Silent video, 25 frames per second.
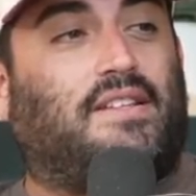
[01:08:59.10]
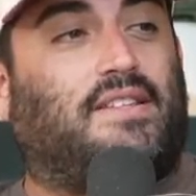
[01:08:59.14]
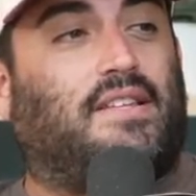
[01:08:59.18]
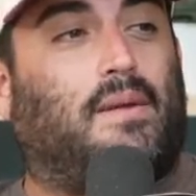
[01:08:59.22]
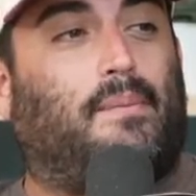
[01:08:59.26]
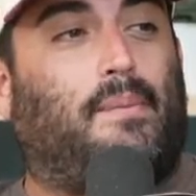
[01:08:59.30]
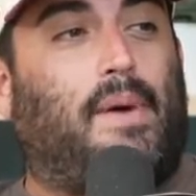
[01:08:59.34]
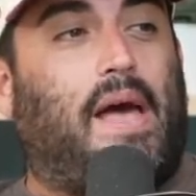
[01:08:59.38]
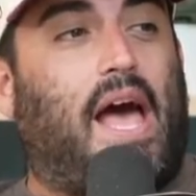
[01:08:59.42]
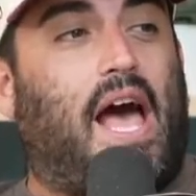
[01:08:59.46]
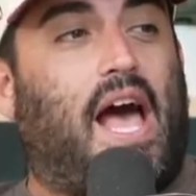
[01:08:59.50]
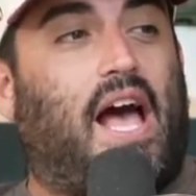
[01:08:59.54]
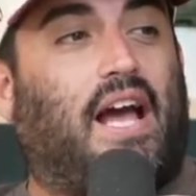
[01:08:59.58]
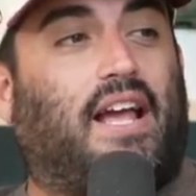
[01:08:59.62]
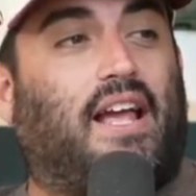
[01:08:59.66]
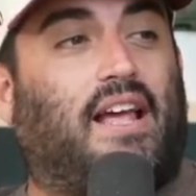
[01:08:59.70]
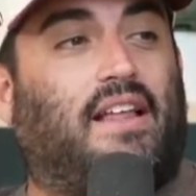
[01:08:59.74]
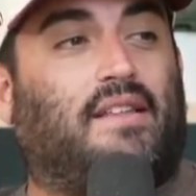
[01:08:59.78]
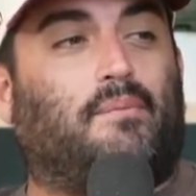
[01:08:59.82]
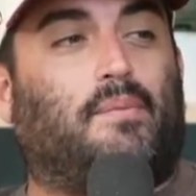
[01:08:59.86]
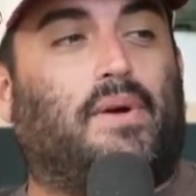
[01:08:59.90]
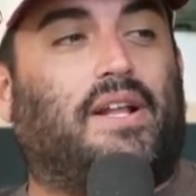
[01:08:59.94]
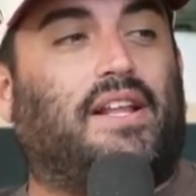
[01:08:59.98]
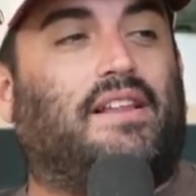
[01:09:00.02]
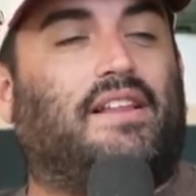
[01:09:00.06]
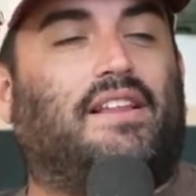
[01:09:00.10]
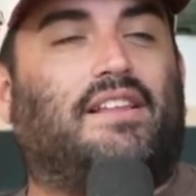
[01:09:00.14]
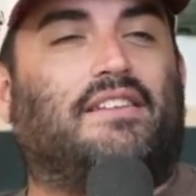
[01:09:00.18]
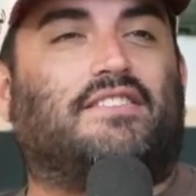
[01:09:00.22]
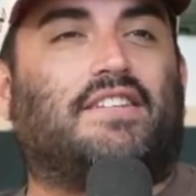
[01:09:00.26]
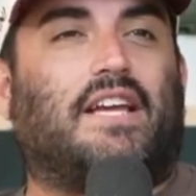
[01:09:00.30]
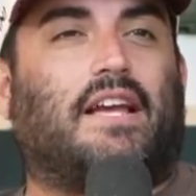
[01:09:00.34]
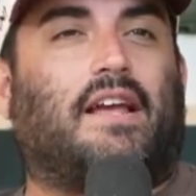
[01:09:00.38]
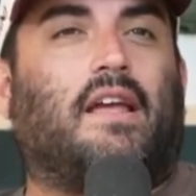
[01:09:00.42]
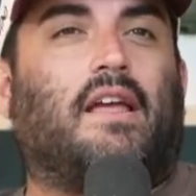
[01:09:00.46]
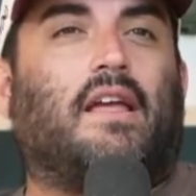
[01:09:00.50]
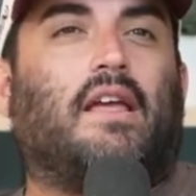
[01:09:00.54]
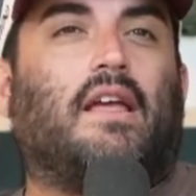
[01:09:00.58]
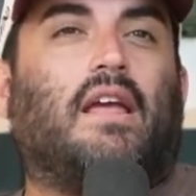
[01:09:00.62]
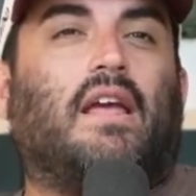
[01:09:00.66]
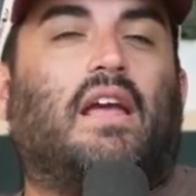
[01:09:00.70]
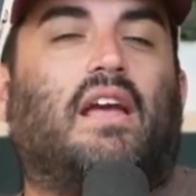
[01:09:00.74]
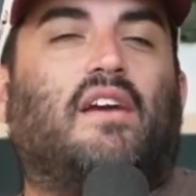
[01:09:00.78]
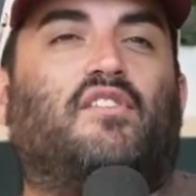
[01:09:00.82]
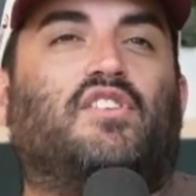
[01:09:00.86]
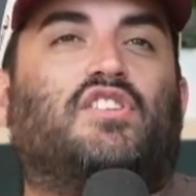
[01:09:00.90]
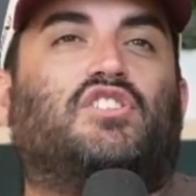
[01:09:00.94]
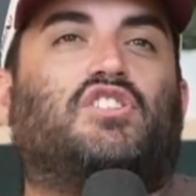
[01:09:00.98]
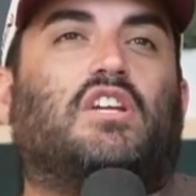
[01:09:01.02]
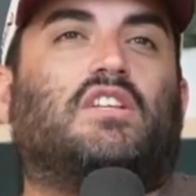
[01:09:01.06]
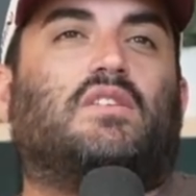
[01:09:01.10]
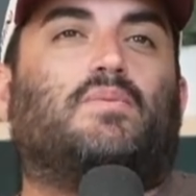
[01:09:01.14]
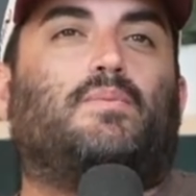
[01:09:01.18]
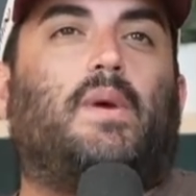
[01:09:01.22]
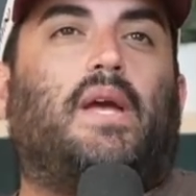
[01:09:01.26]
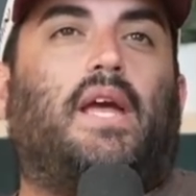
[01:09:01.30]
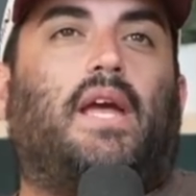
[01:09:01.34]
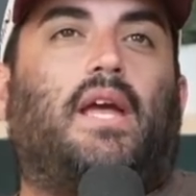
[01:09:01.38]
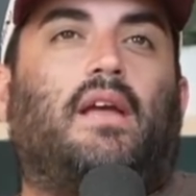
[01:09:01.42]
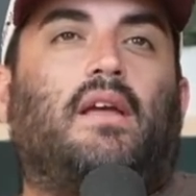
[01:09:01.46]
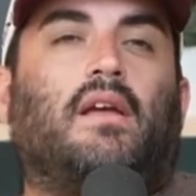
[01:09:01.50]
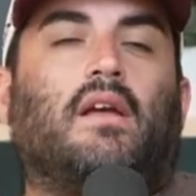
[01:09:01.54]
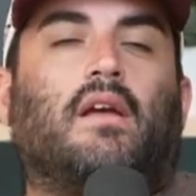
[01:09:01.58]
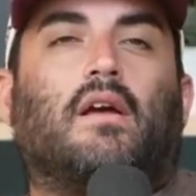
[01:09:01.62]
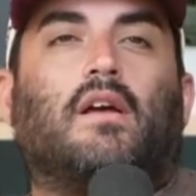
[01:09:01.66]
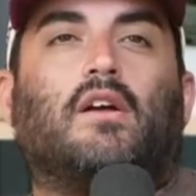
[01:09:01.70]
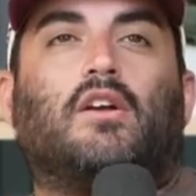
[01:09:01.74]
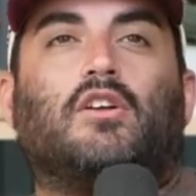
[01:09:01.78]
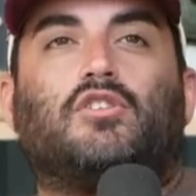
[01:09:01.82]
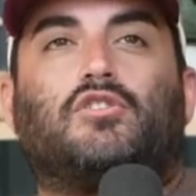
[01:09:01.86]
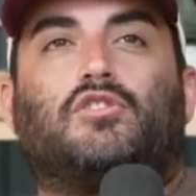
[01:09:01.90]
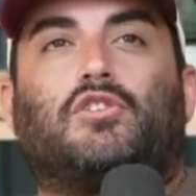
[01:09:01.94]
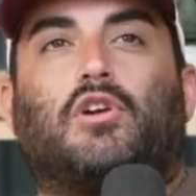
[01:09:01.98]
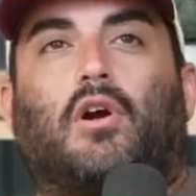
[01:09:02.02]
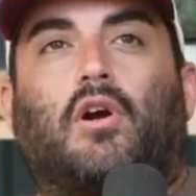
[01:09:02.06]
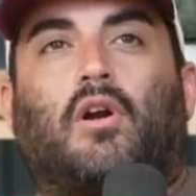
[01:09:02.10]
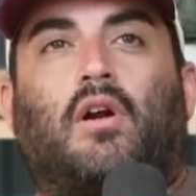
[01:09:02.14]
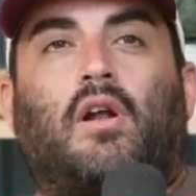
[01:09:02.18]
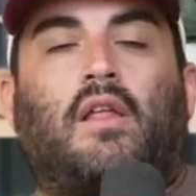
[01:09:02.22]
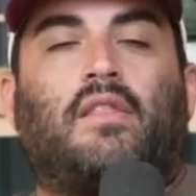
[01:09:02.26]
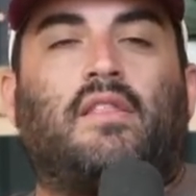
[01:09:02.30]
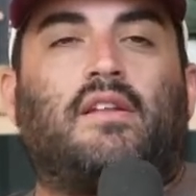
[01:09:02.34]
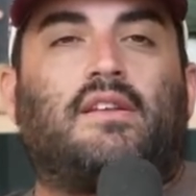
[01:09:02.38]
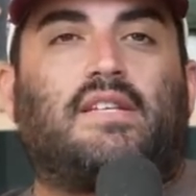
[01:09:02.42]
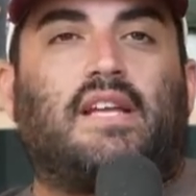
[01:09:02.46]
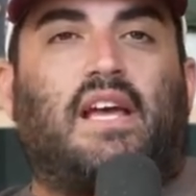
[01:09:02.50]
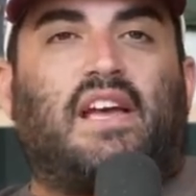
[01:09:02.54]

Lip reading: Went to the back. But it's like, if it's just me, turn on